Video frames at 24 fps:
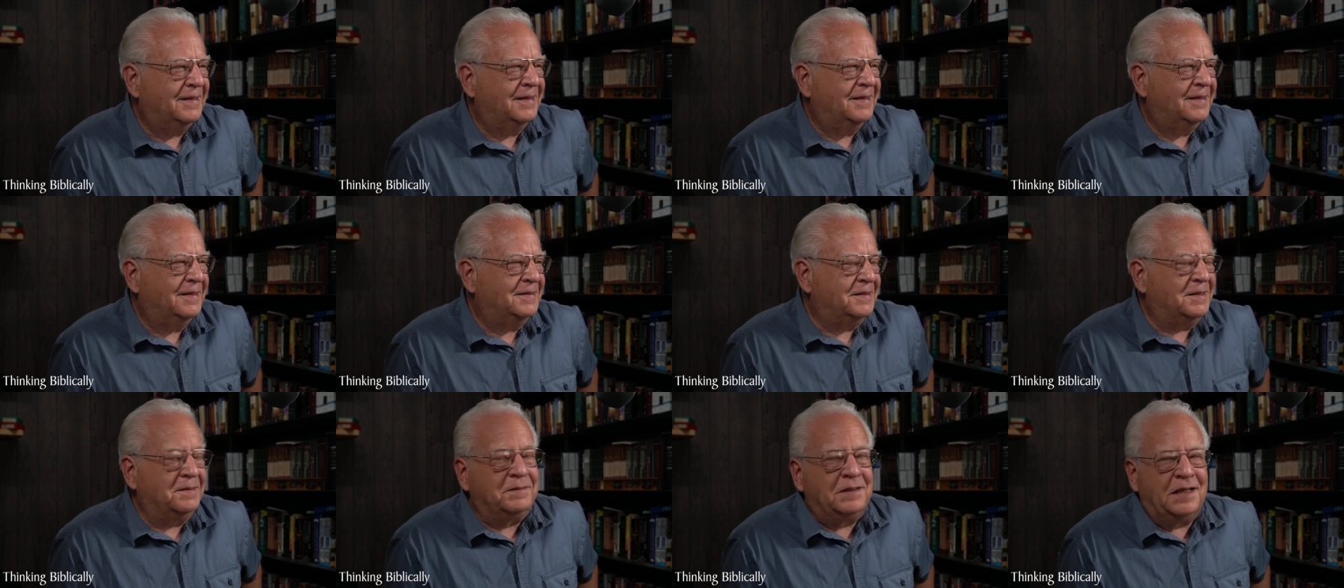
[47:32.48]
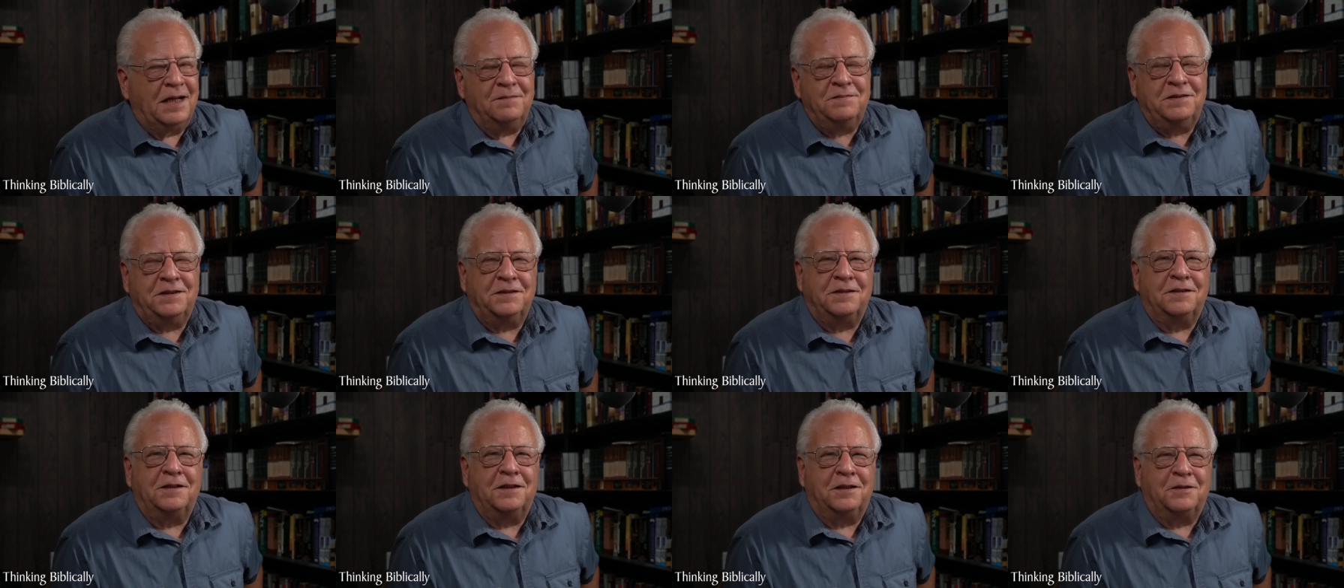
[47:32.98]
Sometimes
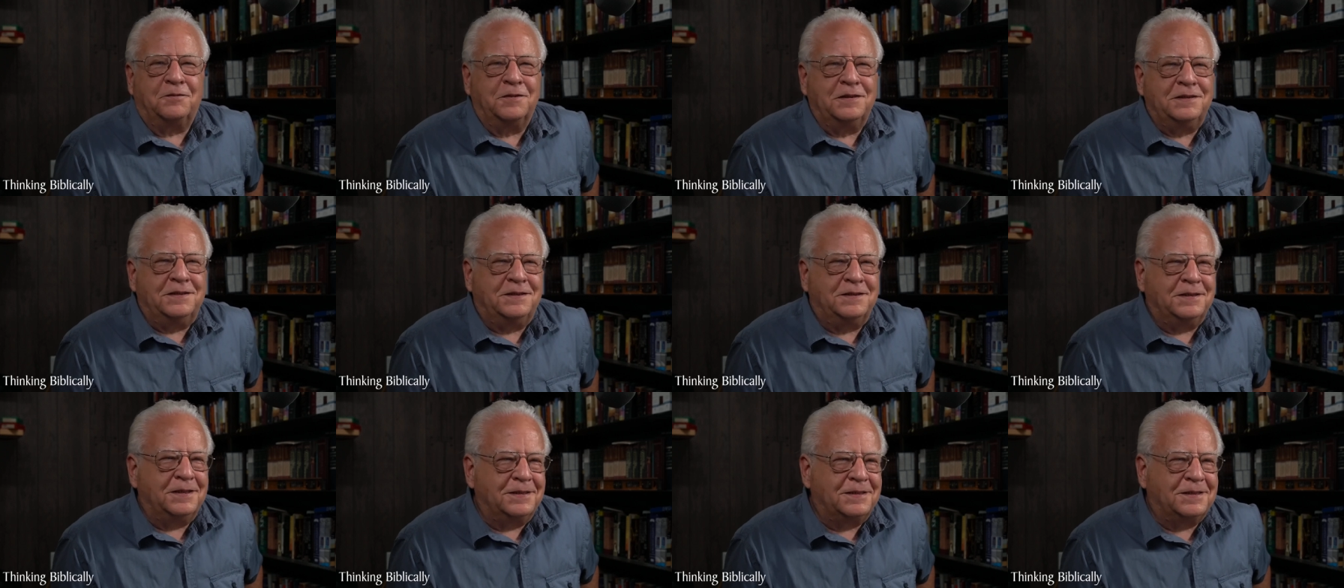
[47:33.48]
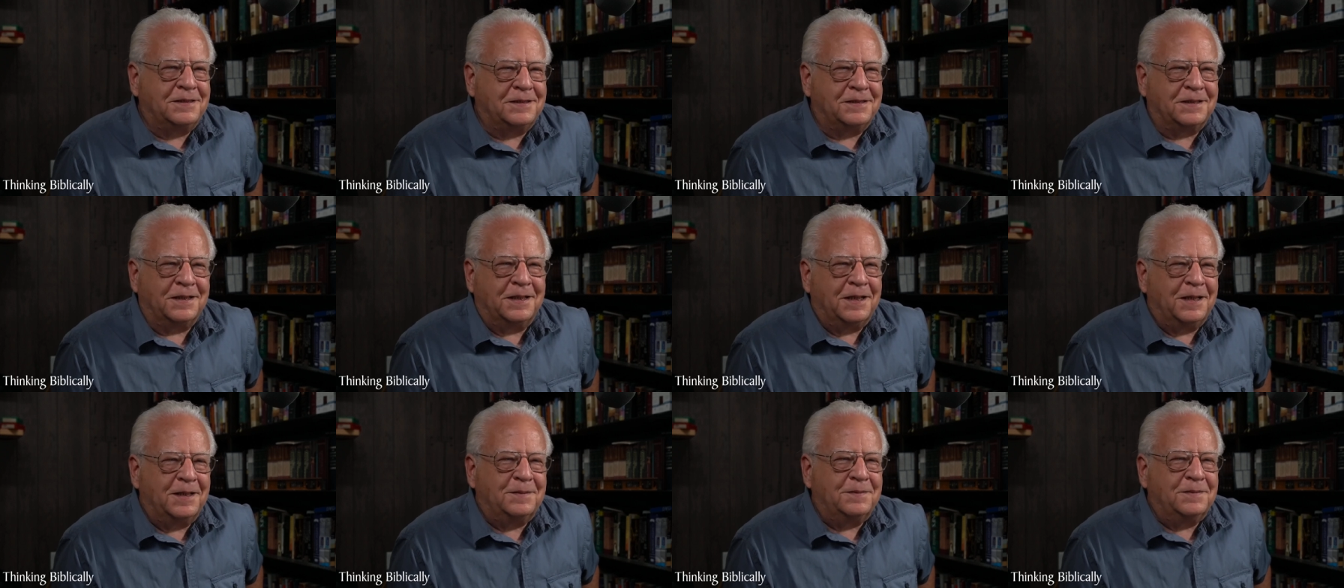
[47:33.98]
he's a little resists
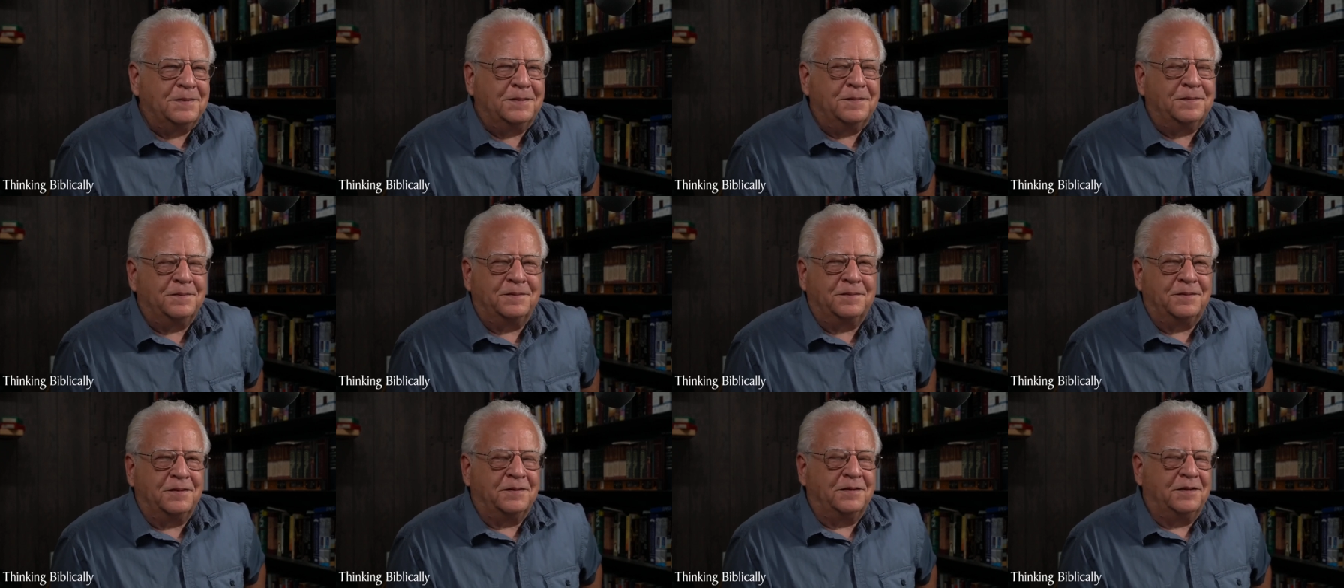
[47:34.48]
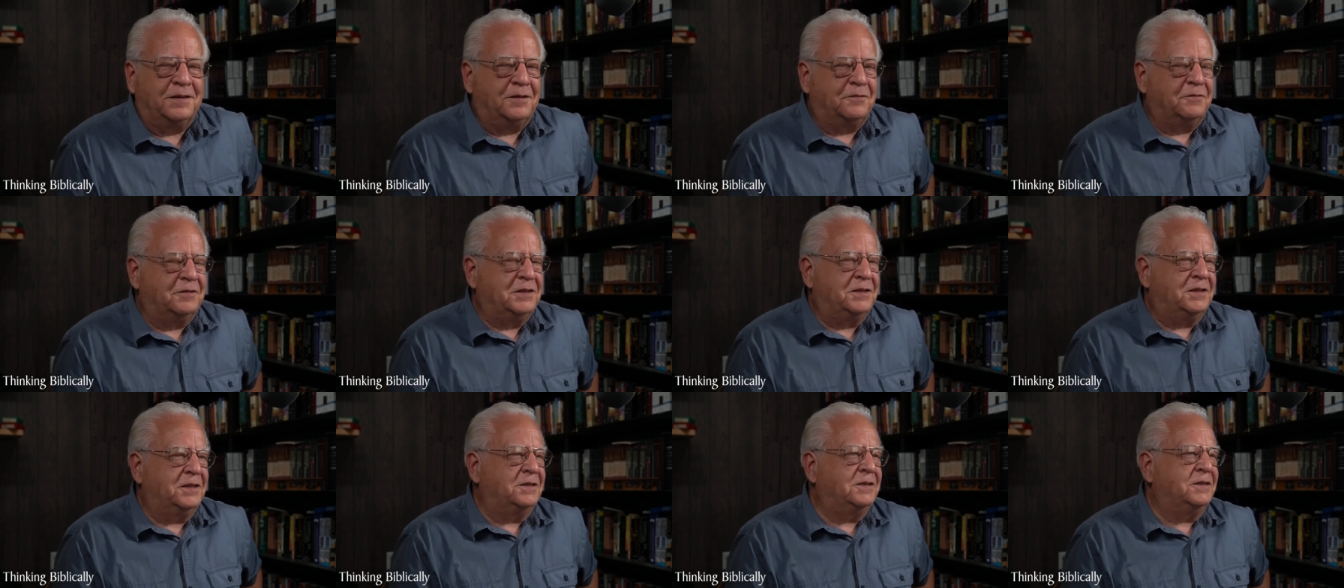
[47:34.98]
that, a little
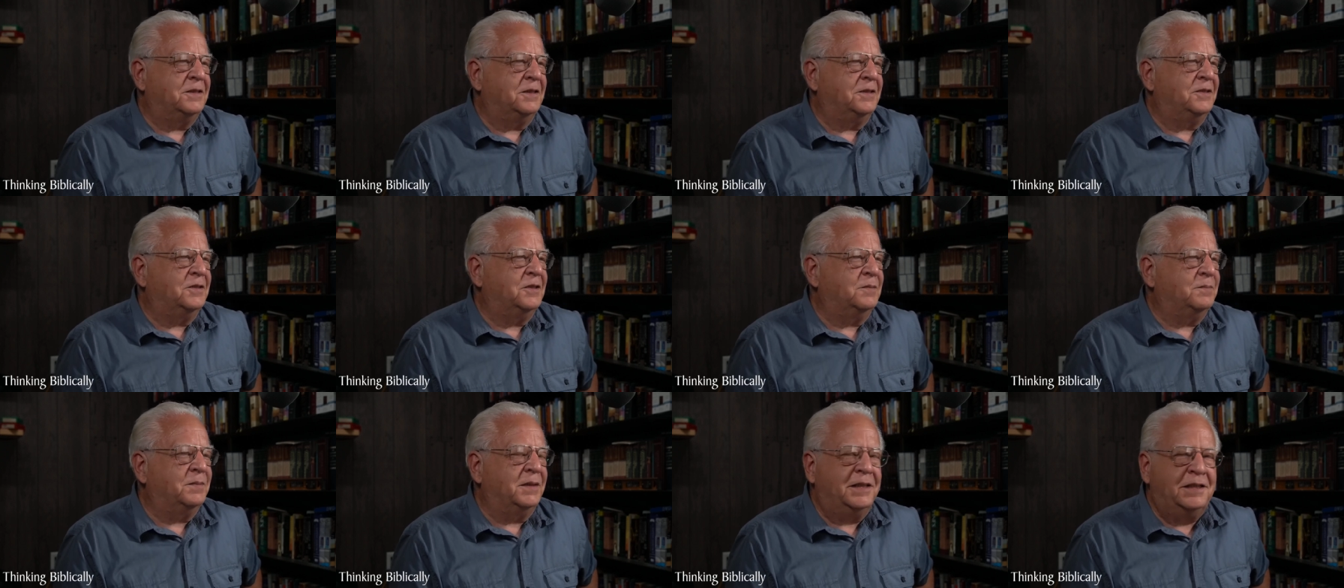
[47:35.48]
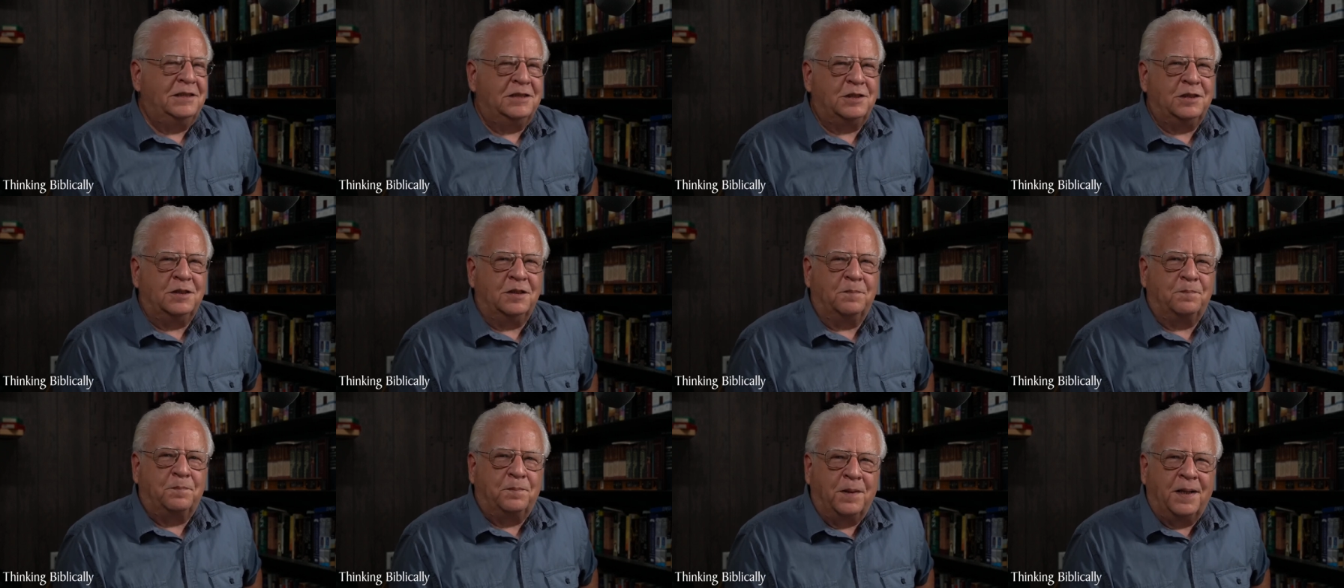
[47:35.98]
resistant to it, but he's in
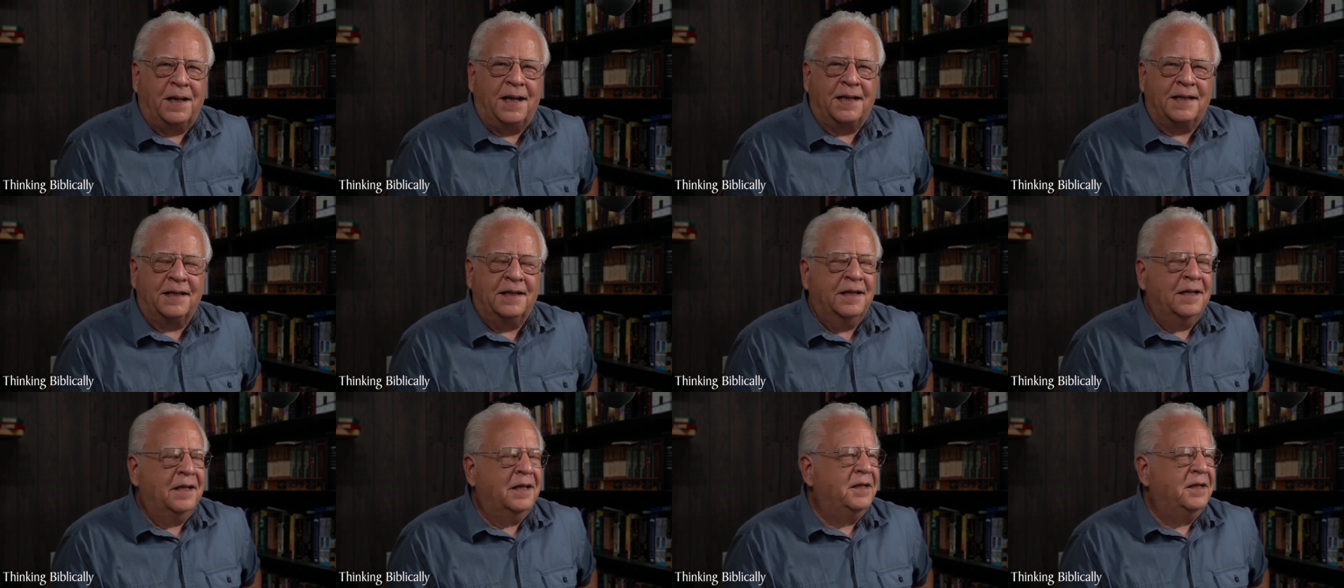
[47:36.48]
a pocket.